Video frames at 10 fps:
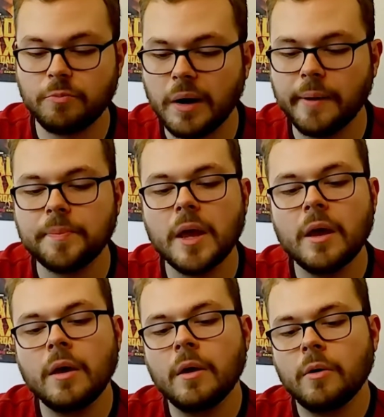but
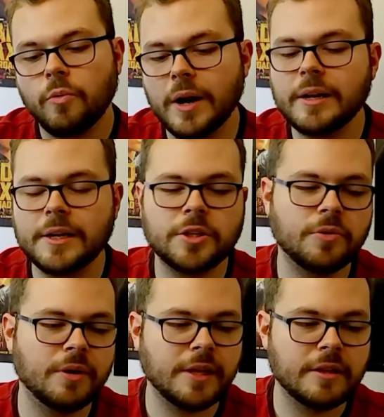what I like to
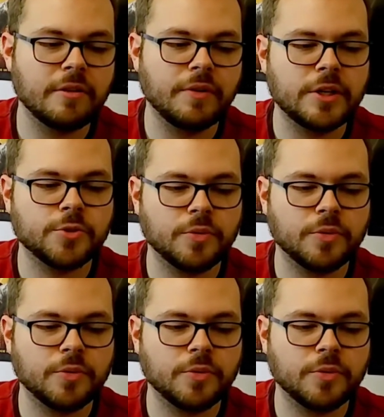do at the end of each